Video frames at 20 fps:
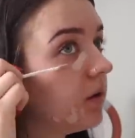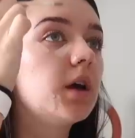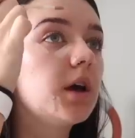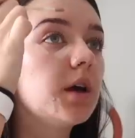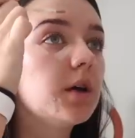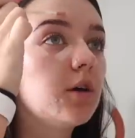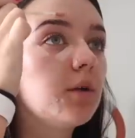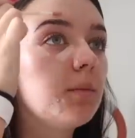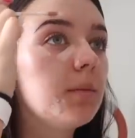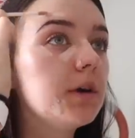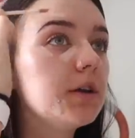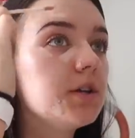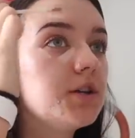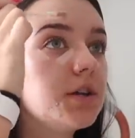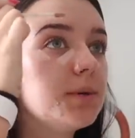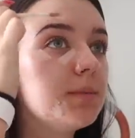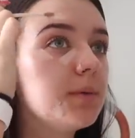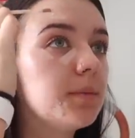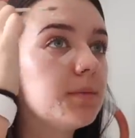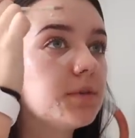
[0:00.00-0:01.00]
I've got my
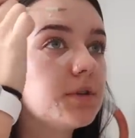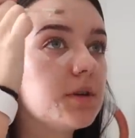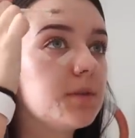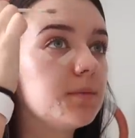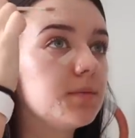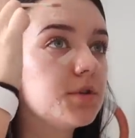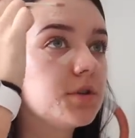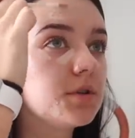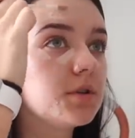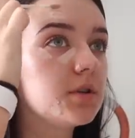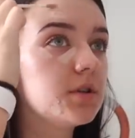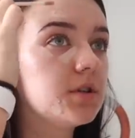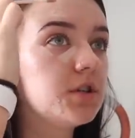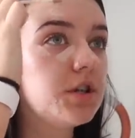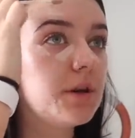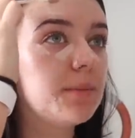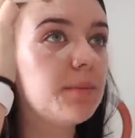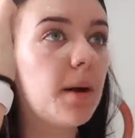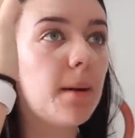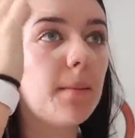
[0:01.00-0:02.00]
gym
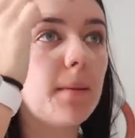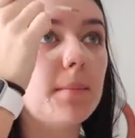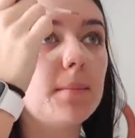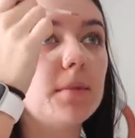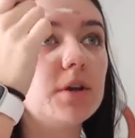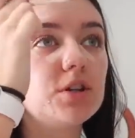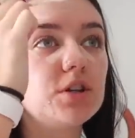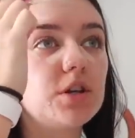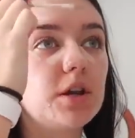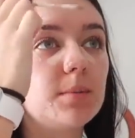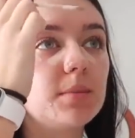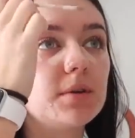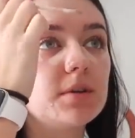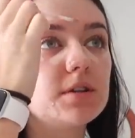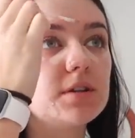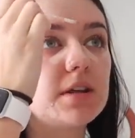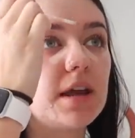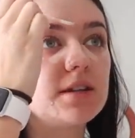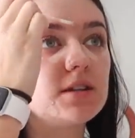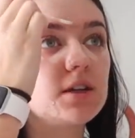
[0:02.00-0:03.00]
membership
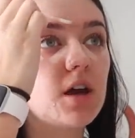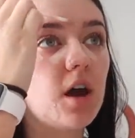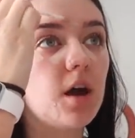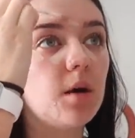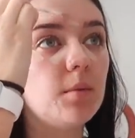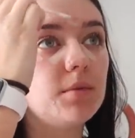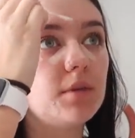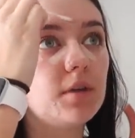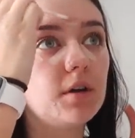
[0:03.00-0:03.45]
set up.